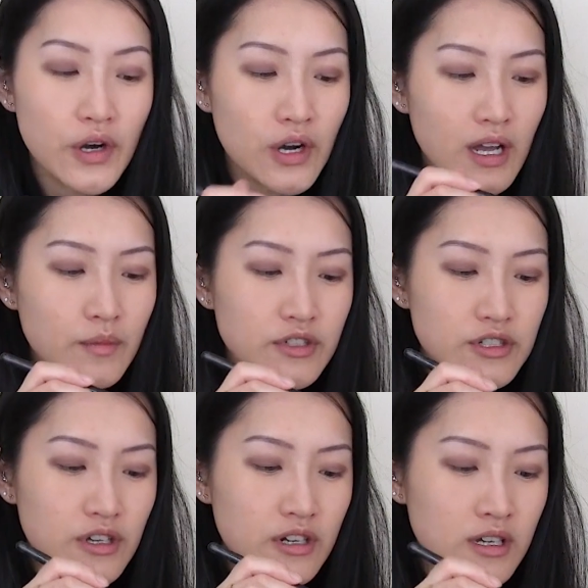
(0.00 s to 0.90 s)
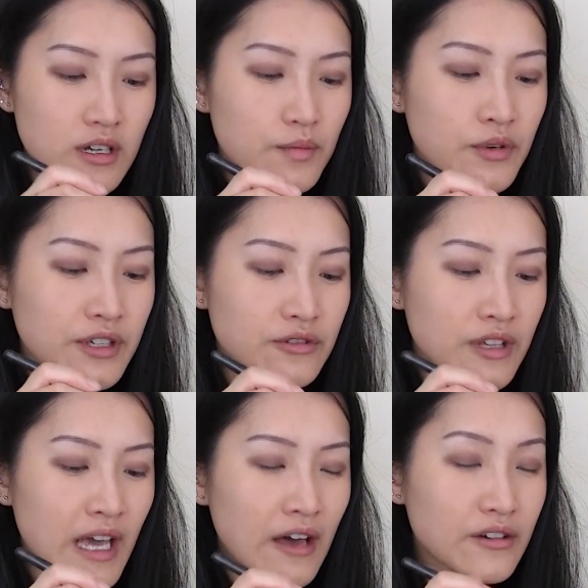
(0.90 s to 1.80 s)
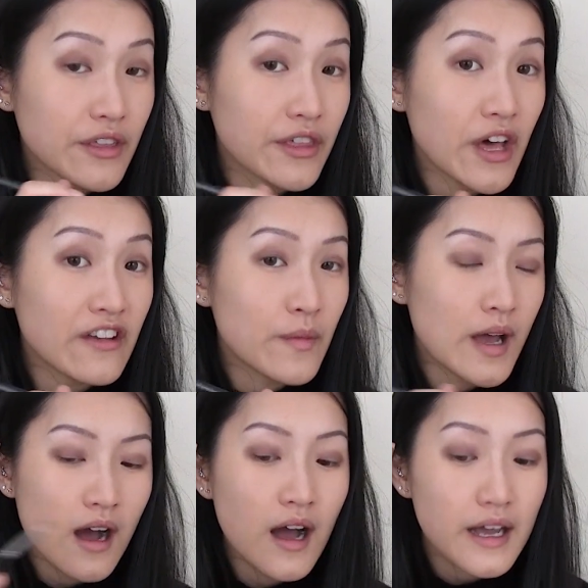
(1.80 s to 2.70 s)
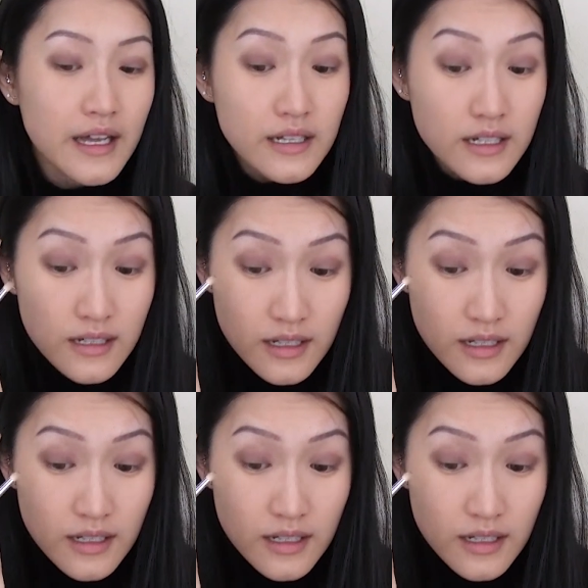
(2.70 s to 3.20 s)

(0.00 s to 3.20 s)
I'm just gonna put this on the outer third of my eye.